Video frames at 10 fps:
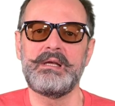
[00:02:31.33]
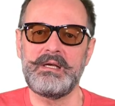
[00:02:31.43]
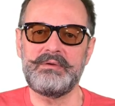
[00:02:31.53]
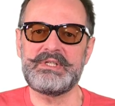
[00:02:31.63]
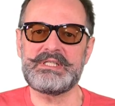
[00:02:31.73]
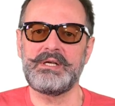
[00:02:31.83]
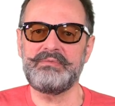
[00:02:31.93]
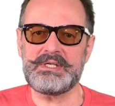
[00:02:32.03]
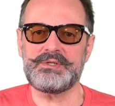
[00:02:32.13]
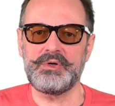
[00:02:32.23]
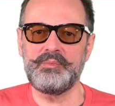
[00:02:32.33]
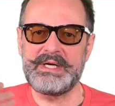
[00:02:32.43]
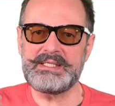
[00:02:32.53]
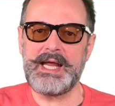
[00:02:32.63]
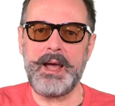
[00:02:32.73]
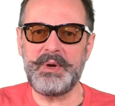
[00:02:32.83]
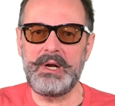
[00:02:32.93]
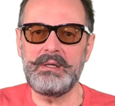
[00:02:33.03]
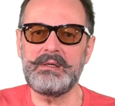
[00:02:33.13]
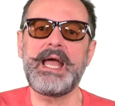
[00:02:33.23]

A VC investor brings capital,